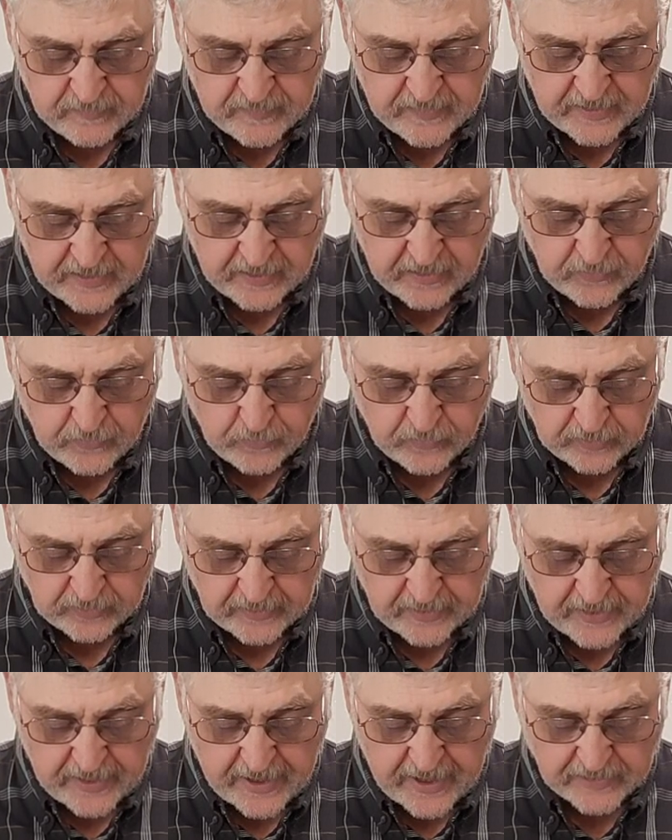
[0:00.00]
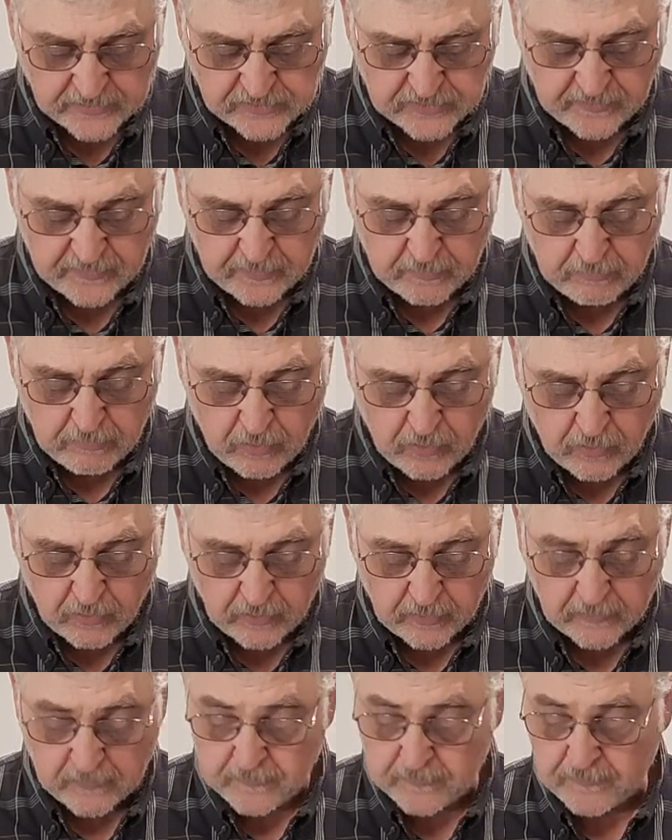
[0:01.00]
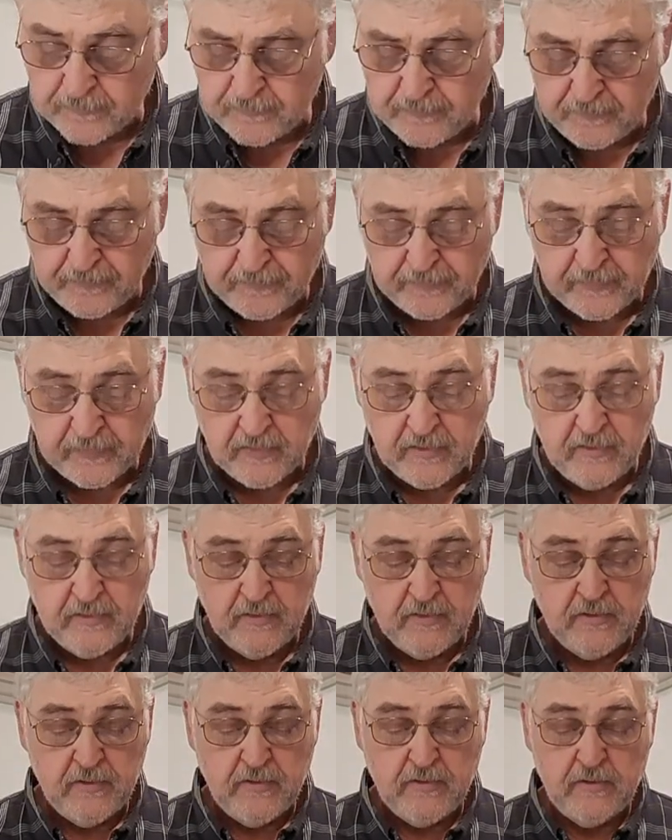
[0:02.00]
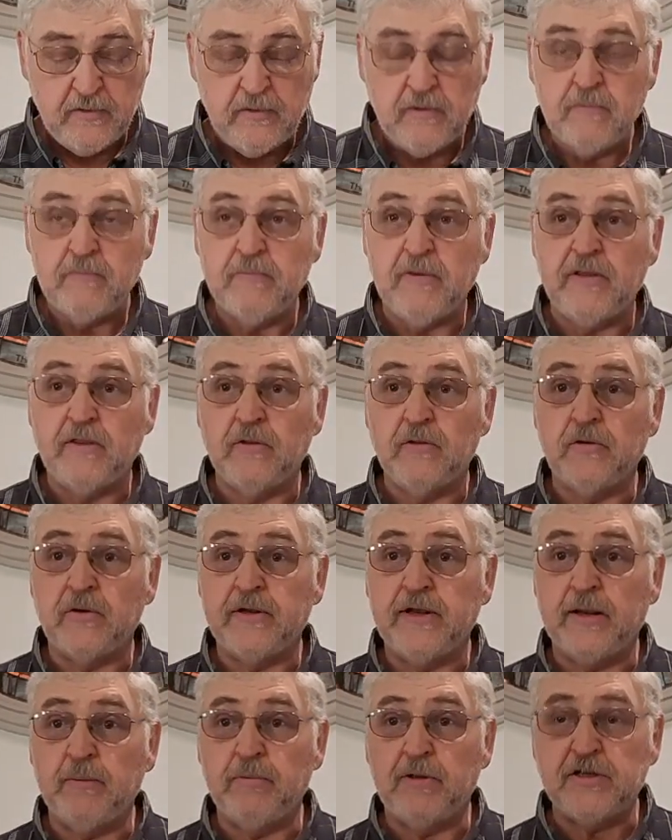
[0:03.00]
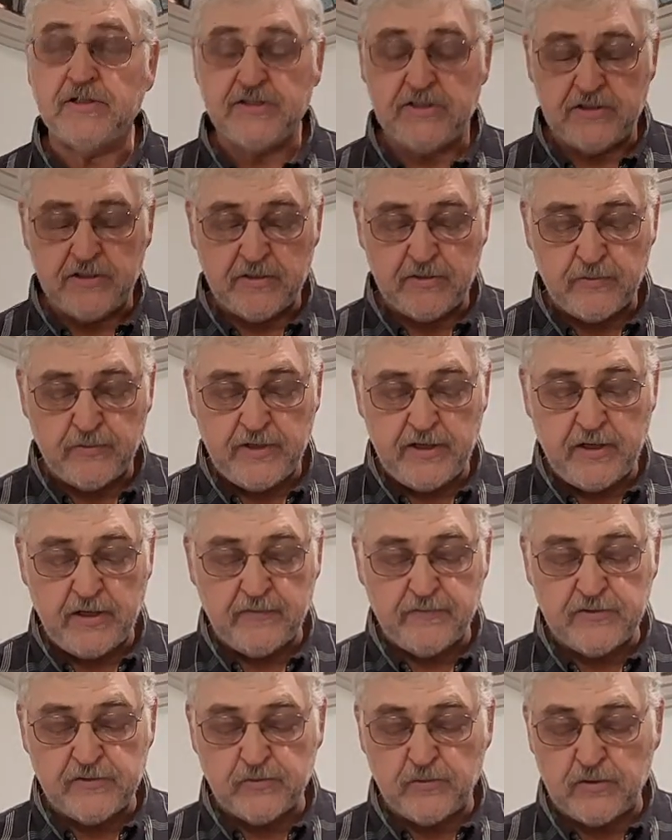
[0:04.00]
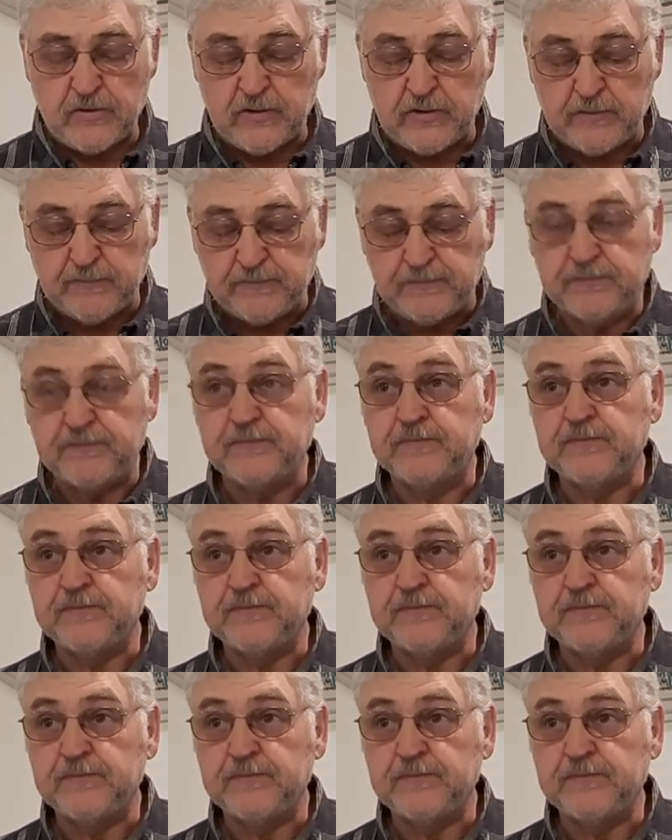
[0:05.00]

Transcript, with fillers: they will ask the more. May the Lord add blessing to the reading of his word.